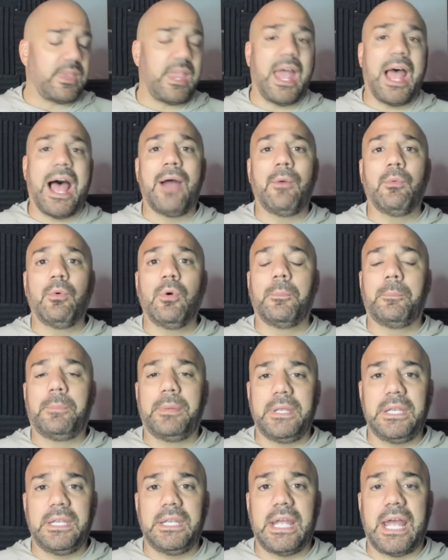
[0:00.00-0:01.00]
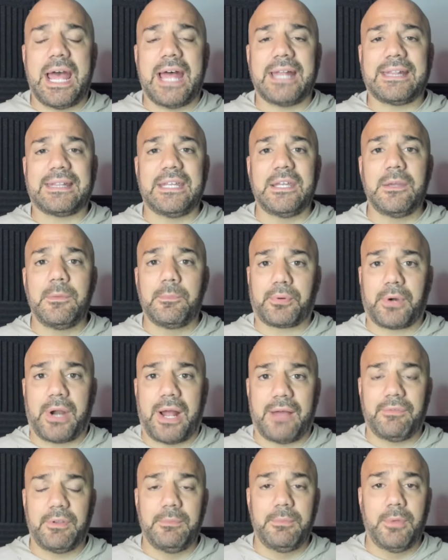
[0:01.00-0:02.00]
I will be at the
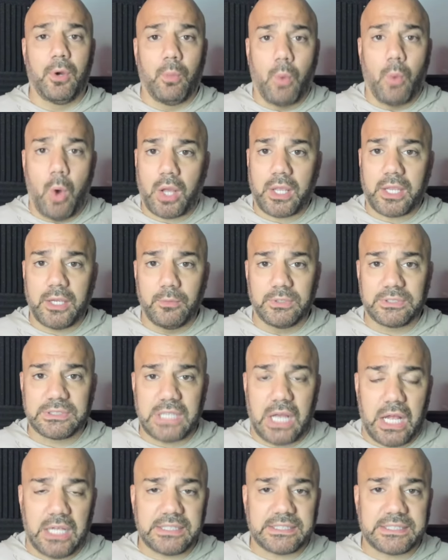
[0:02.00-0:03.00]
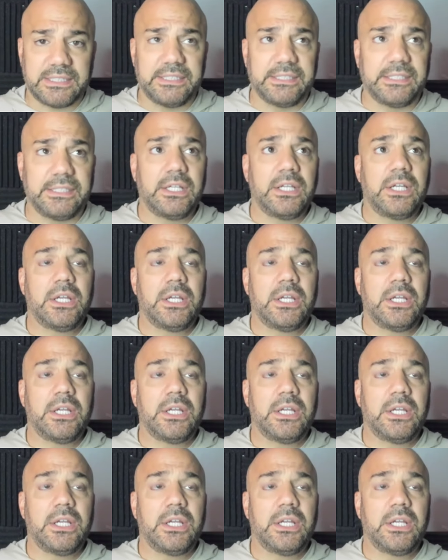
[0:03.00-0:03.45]
Improv in Milwaukee, Wisconsin.